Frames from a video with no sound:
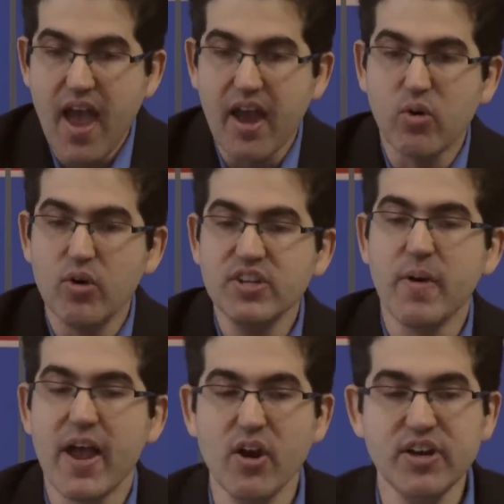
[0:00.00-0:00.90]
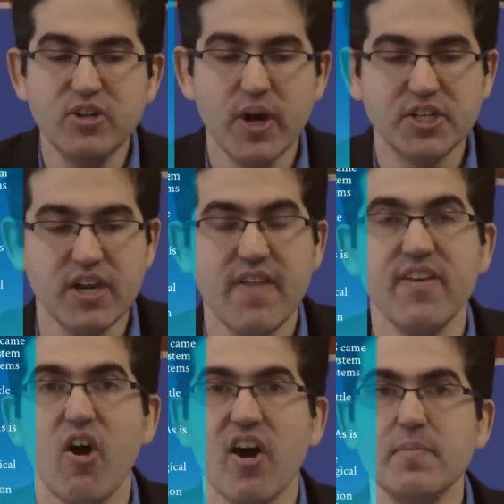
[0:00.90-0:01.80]
According to my own intuition and
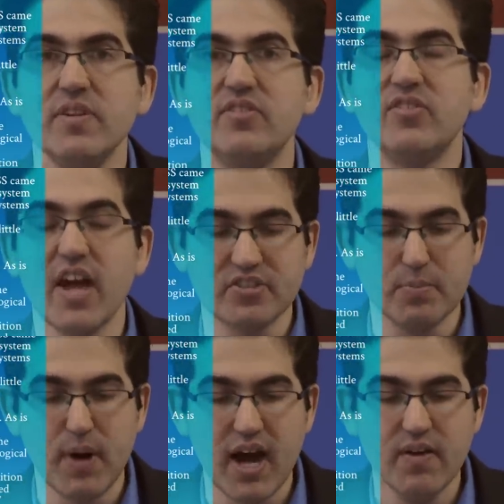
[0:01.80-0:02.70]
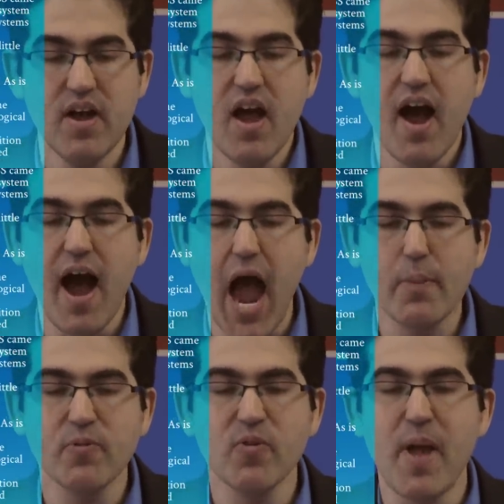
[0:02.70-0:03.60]
the arguments discussed above, I
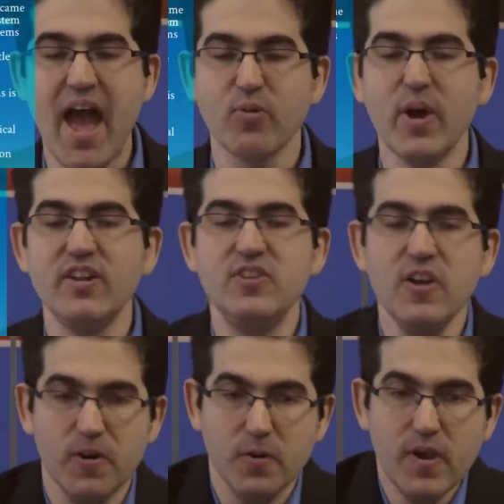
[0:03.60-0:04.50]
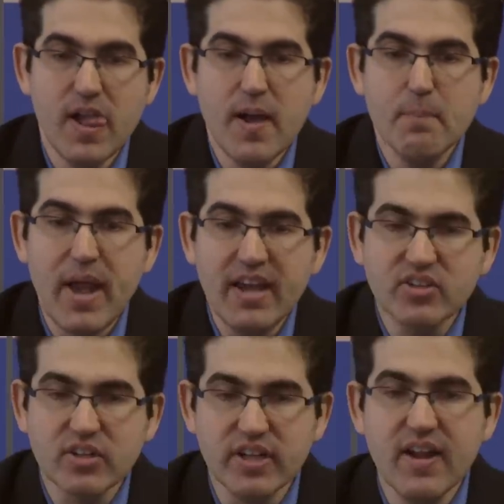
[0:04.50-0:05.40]
prefer pathway 2.
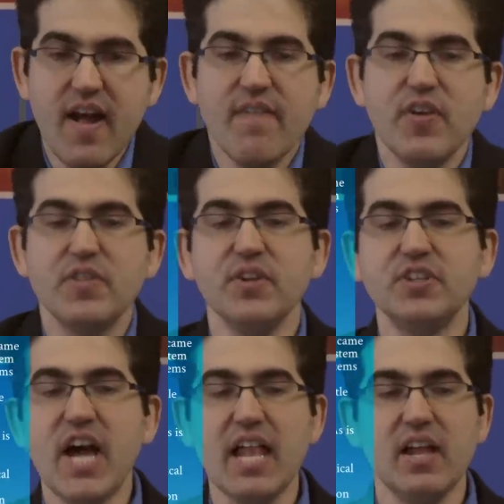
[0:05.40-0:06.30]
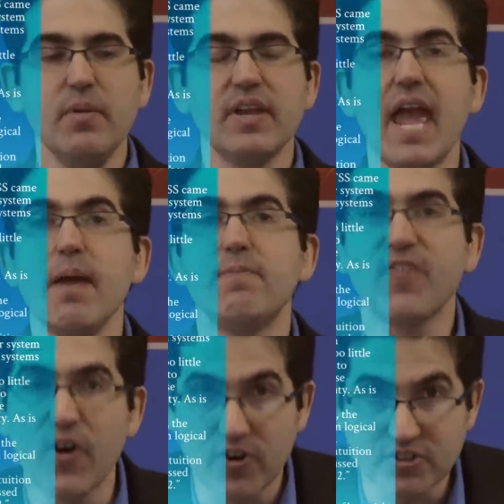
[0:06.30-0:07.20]
Basically, that the flagellum came
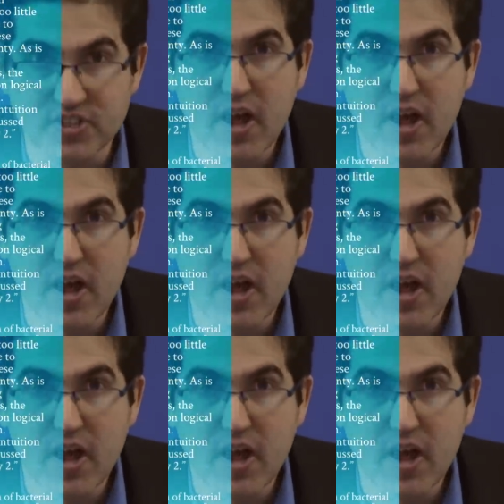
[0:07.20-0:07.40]
first